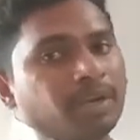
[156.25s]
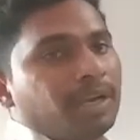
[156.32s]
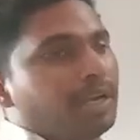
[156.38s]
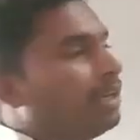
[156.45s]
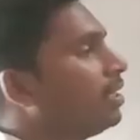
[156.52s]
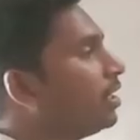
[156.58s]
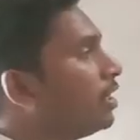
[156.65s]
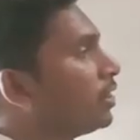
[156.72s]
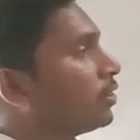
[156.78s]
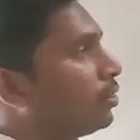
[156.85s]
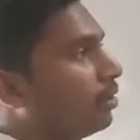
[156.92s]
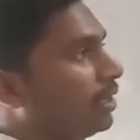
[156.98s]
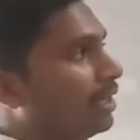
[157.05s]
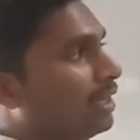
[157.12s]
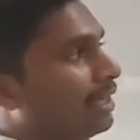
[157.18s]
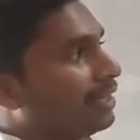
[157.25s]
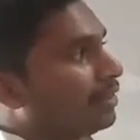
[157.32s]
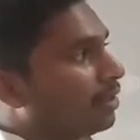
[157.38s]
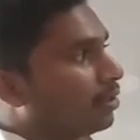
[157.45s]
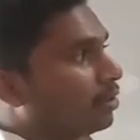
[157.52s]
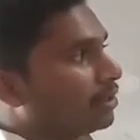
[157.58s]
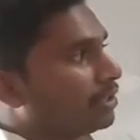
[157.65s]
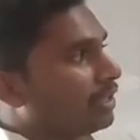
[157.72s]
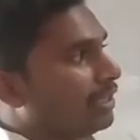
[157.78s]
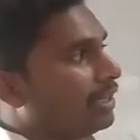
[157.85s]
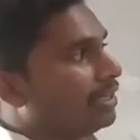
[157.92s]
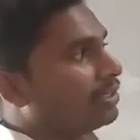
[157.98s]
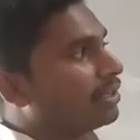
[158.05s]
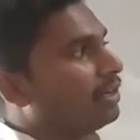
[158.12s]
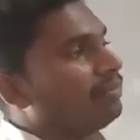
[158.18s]
Okay, so here in the question
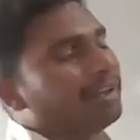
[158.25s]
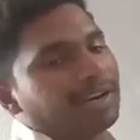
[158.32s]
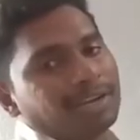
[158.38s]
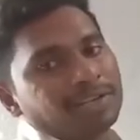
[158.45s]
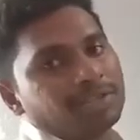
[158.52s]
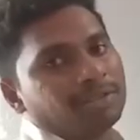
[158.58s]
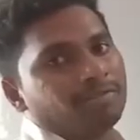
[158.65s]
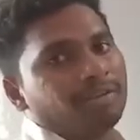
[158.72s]
it is given as